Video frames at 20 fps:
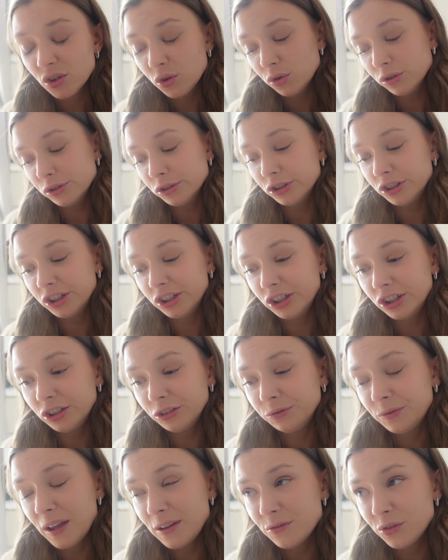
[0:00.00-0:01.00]

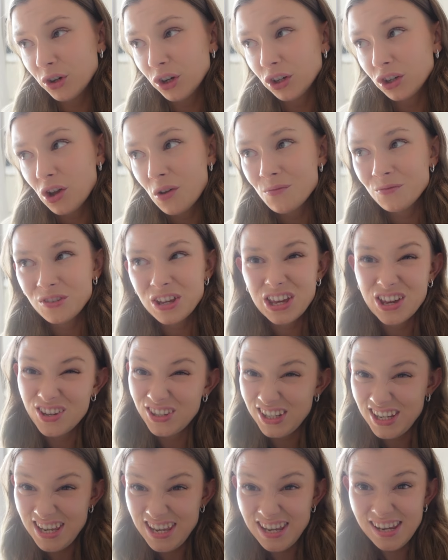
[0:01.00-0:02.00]
or favourite comfy
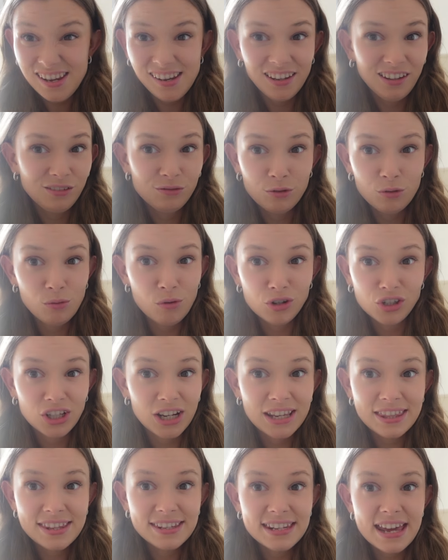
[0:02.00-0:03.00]
hoodie if you're watching
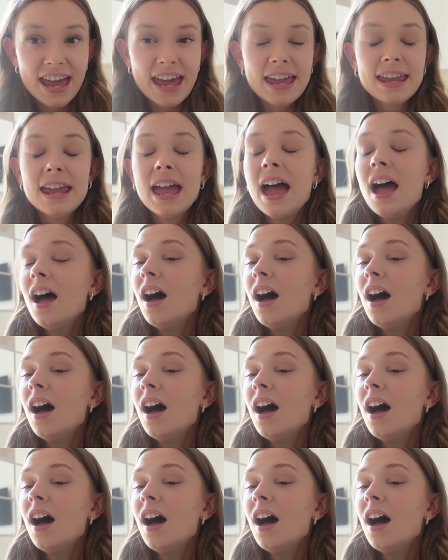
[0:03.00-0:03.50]
in the day.